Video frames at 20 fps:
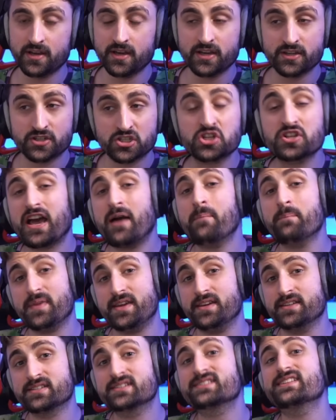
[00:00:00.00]
So that
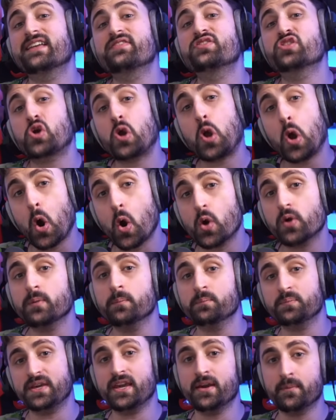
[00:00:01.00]
means that the
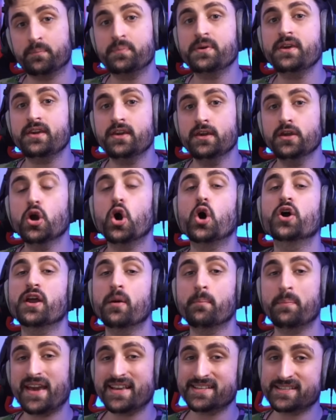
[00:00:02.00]
current BMP on a
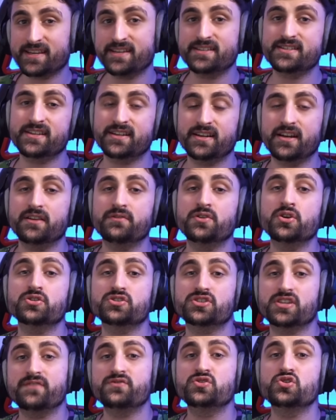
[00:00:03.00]
best case scenario
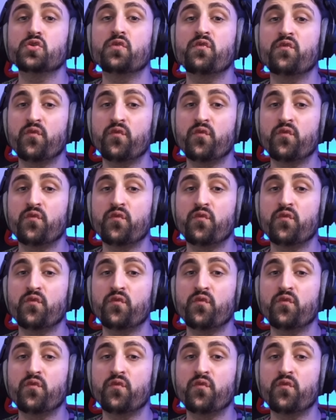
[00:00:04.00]
saves you